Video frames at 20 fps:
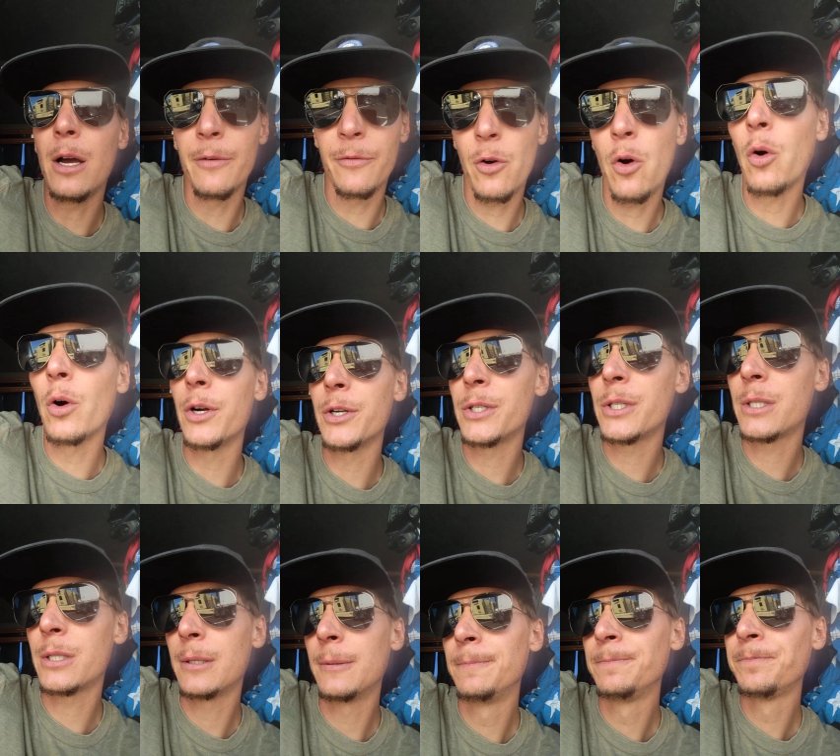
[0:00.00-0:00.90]
Of
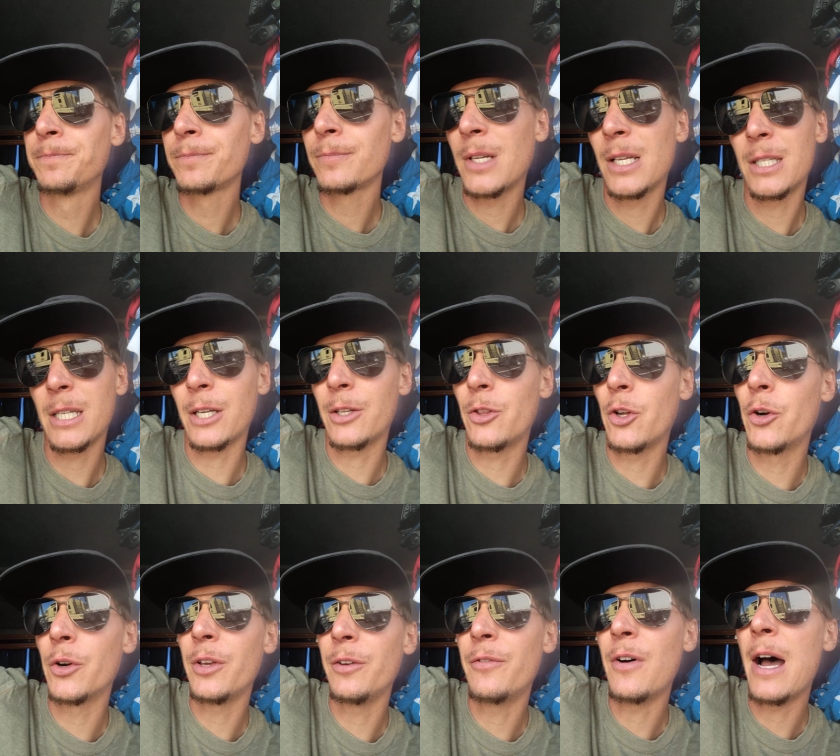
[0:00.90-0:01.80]
course, it's like
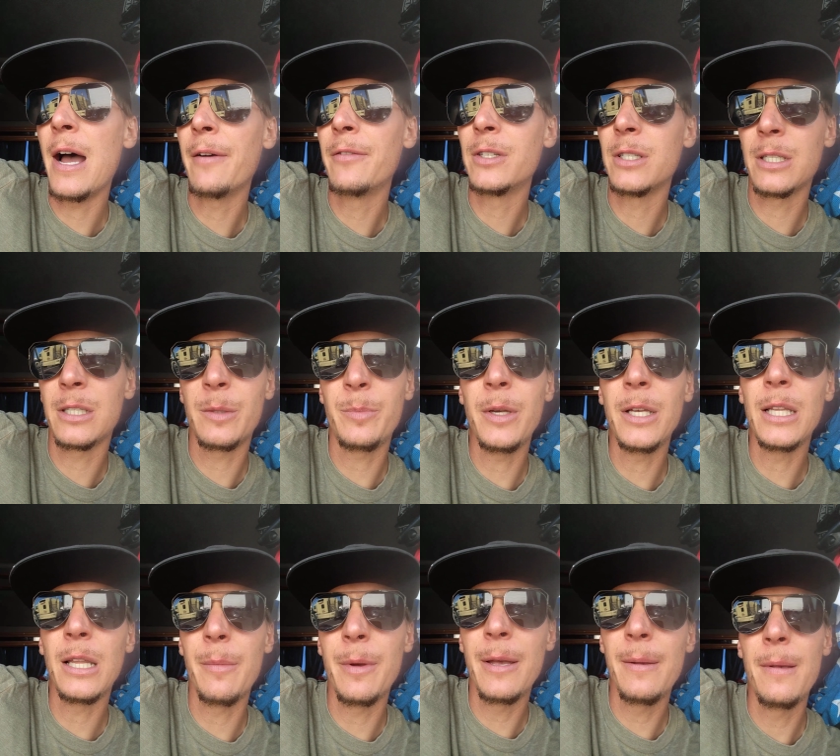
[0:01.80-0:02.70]
35 is the
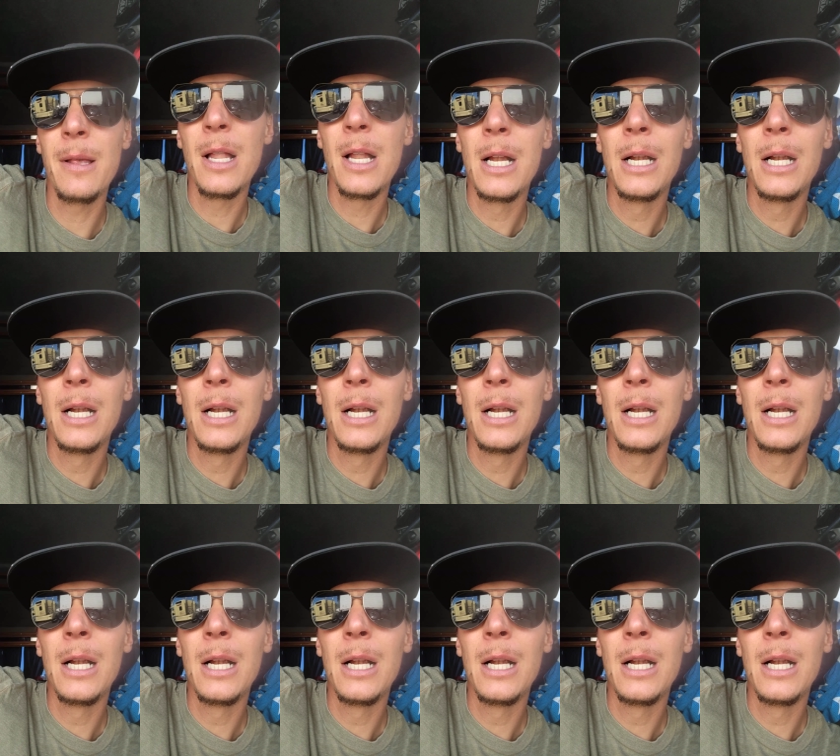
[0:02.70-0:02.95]
speed limit.